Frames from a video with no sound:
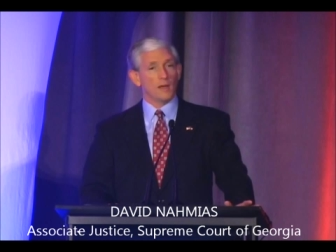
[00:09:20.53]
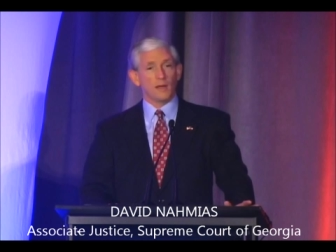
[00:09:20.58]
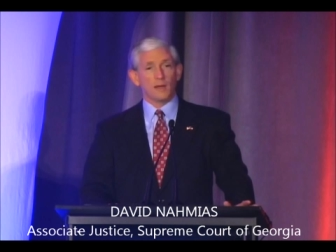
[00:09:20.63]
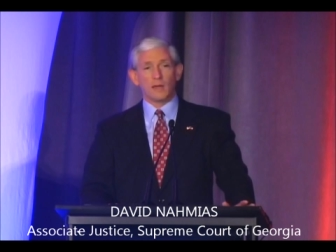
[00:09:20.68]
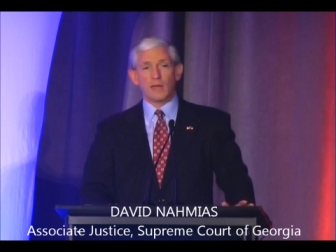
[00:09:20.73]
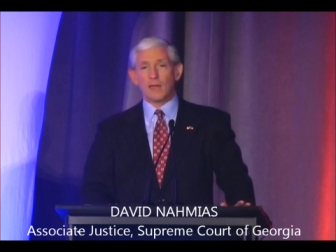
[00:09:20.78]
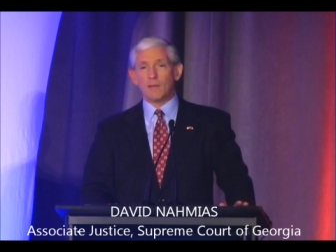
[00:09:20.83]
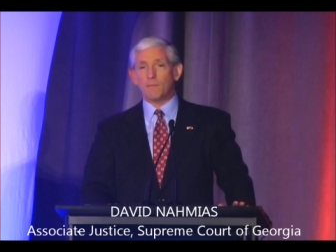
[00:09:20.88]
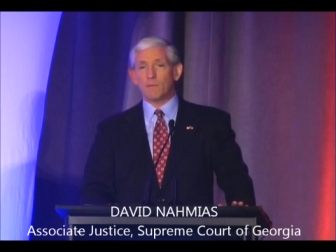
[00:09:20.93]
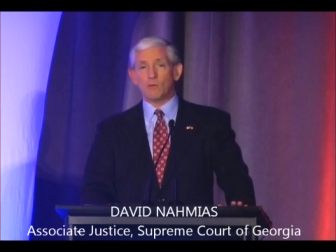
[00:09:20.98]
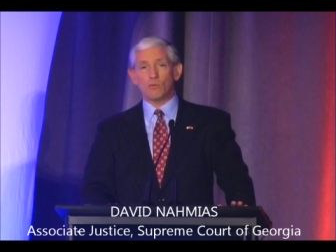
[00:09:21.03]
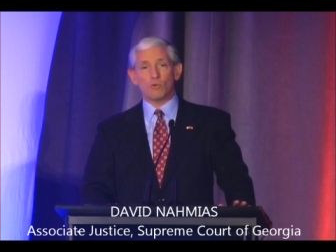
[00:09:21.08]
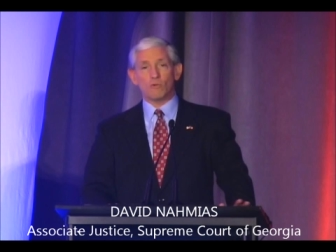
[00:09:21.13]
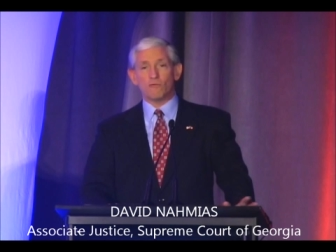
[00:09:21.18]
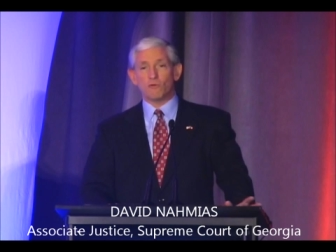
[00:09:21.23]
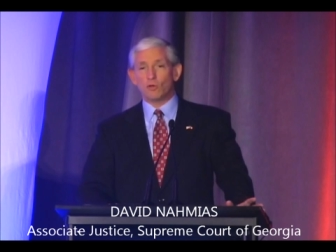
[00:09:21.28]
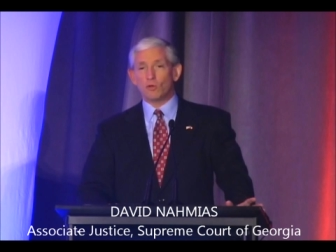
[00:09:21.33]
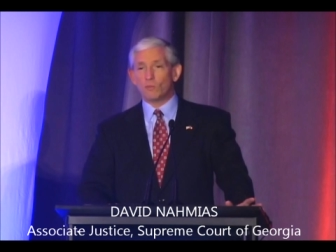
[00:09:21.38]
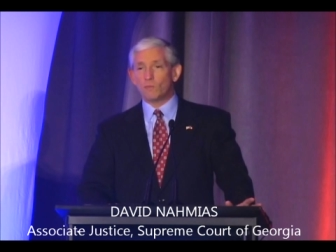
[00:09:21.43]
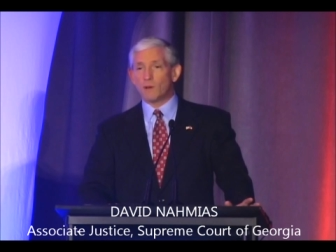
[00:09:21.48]
can't be
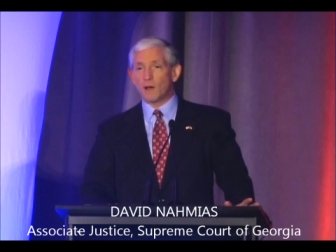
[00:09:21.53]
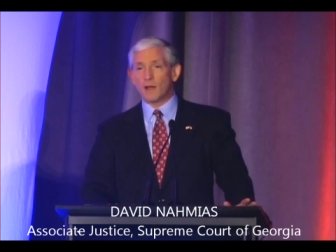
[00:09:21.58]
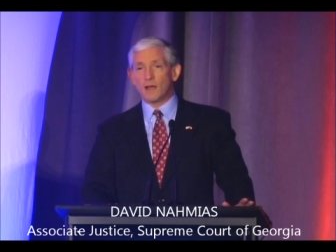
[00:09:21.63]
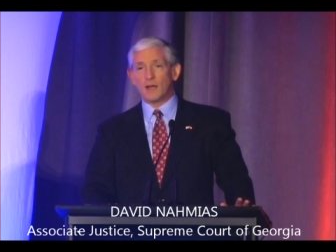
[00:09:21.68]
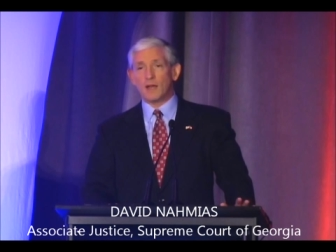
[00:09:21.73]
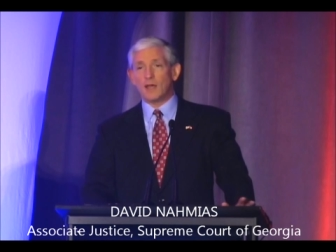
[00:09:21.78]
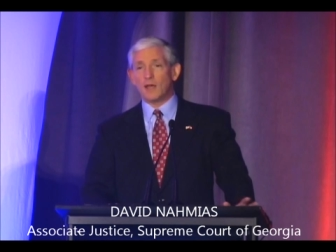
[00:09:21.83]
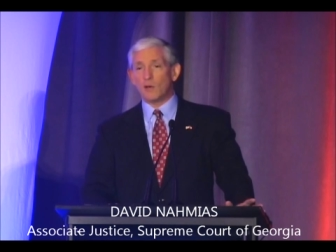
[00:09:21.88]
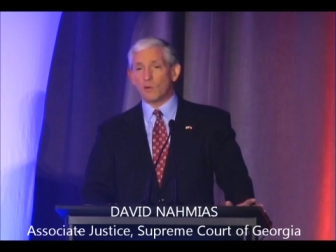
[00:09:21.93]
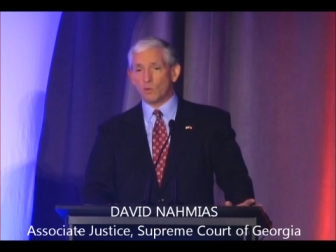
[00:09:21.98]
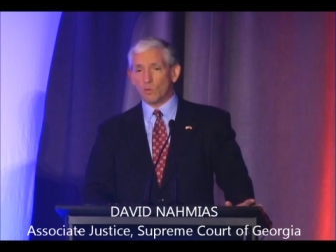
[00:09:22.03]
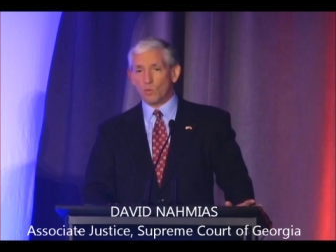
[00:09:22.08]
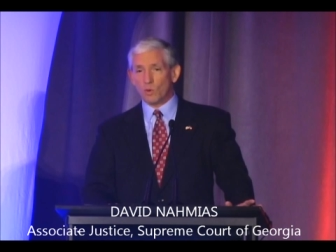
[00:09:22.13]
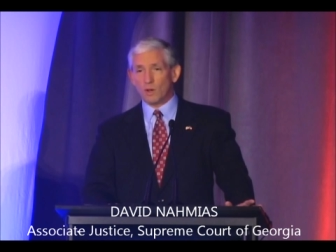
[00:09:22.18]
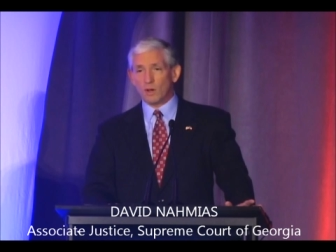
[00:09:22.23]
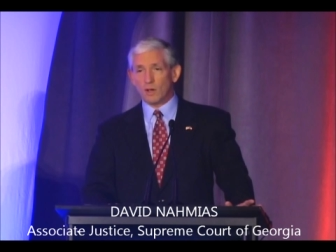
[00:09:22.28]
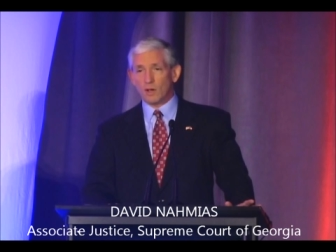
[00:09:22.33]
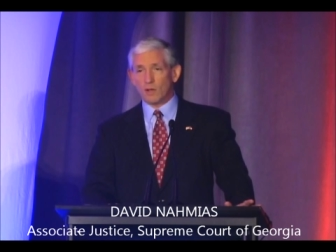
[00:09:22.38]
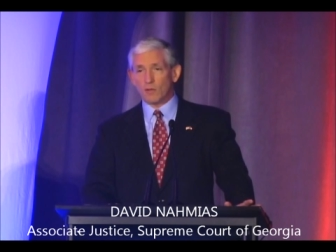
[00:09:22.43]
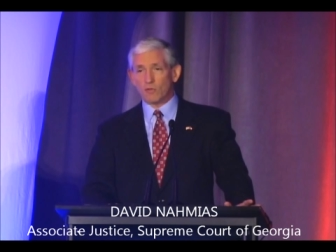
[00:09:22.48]
reviewed by anyone
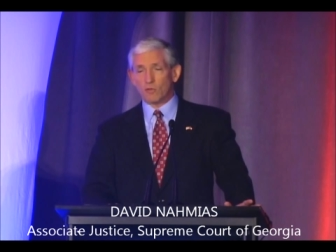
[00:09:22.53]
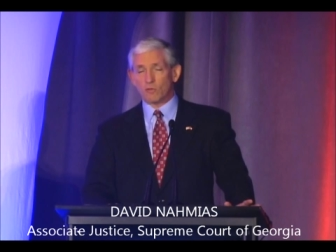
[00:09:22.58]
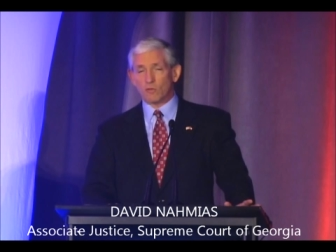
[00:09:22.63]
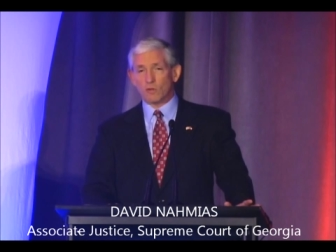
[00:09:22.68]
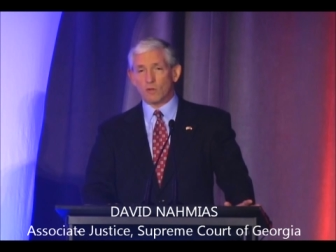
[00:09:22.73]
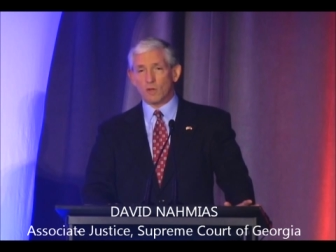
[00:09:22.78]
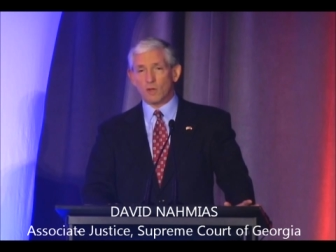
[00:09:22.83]
else.